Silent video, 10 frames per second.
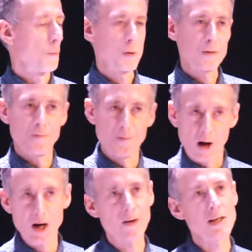was
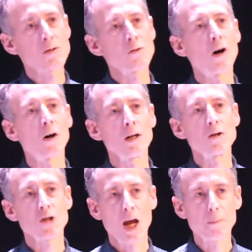very, very strong
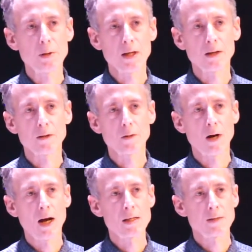in championing the
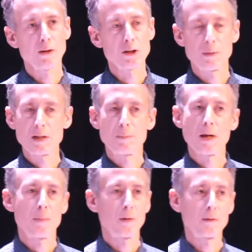rights of LGBT
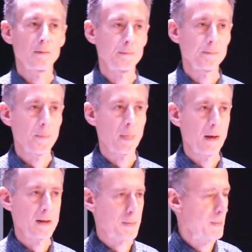people,
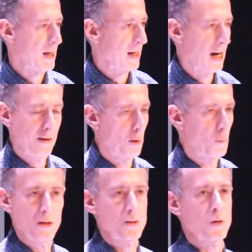speaking out not
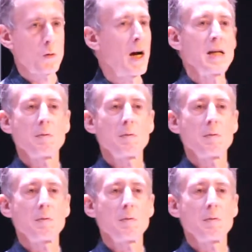once or twice,